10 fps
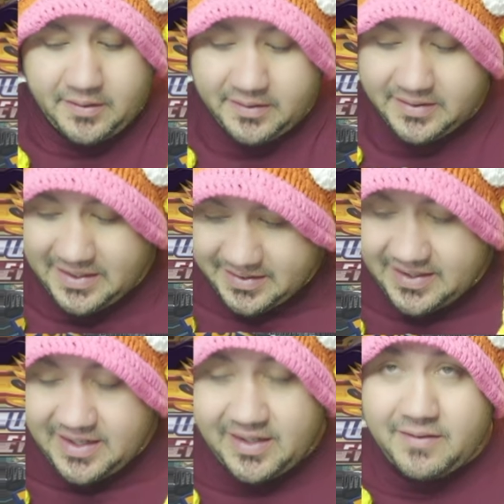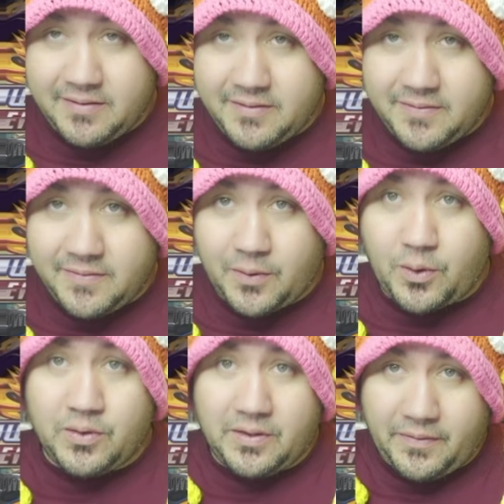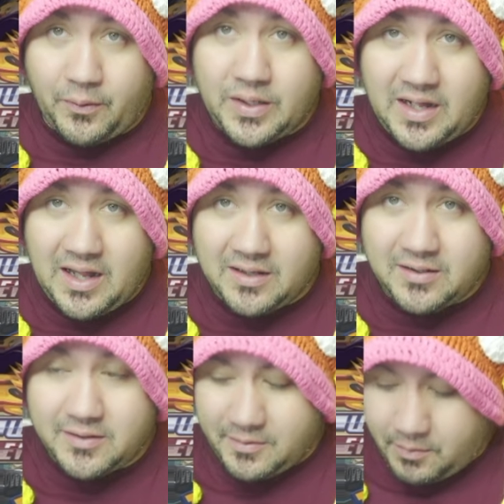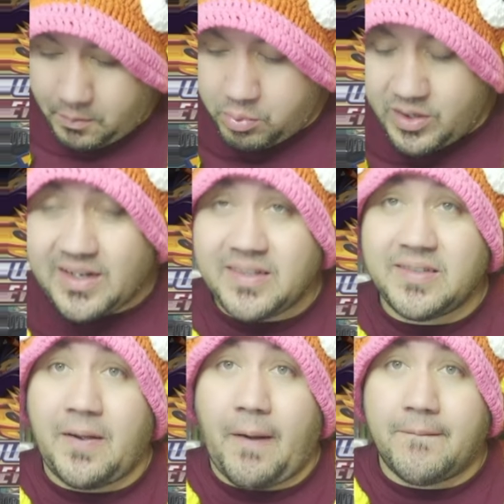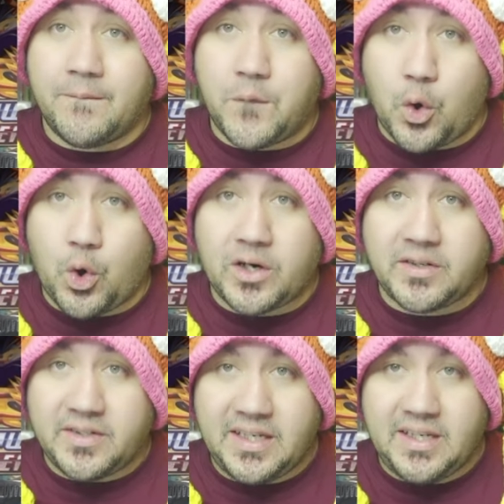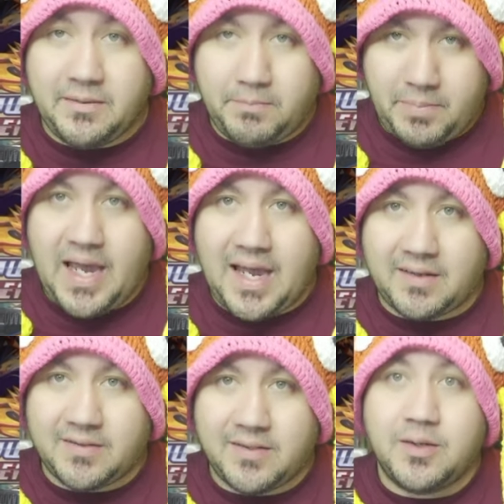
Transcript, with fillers: This thing for only $40 brings 14 packs,